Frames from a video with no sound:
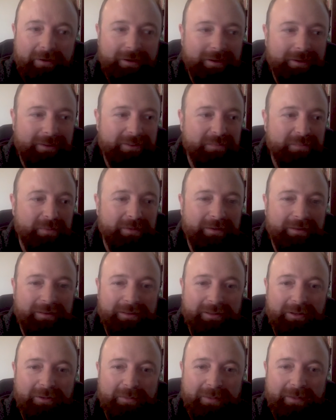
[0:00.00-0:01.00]
It's been a
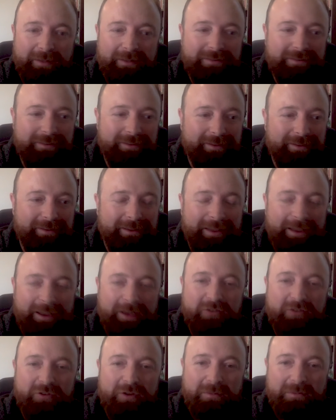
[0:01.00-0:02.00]
little bit
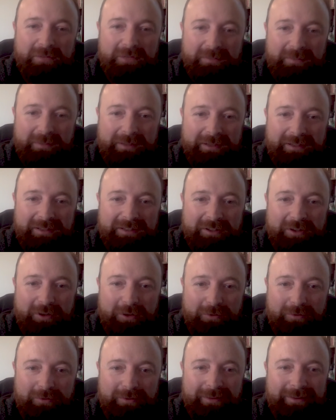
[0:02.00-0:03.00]
interrupted because of
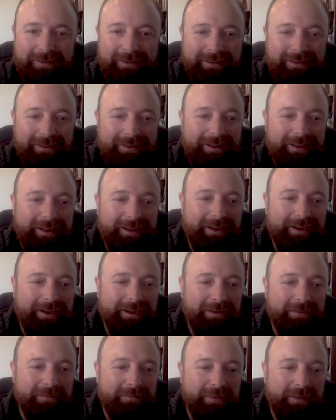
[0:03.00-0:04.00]
COVID,
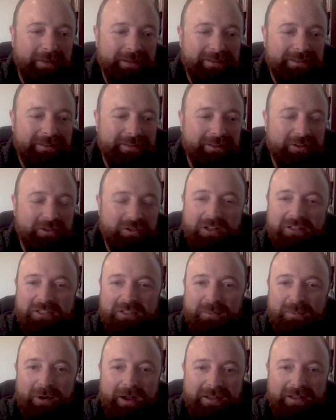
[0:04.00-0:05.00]
but there's lots
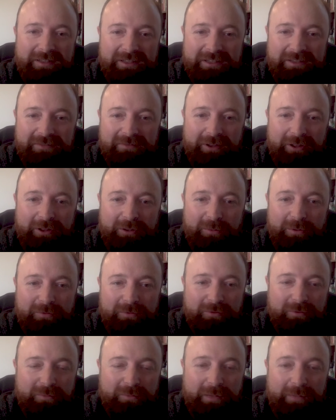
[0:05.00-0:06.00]
of prizes available
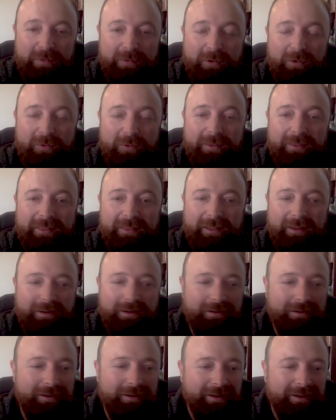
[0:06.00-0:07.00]
for people with
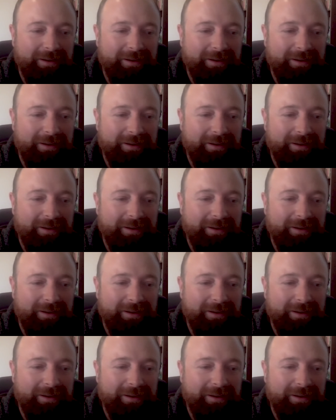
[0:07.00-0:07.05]
their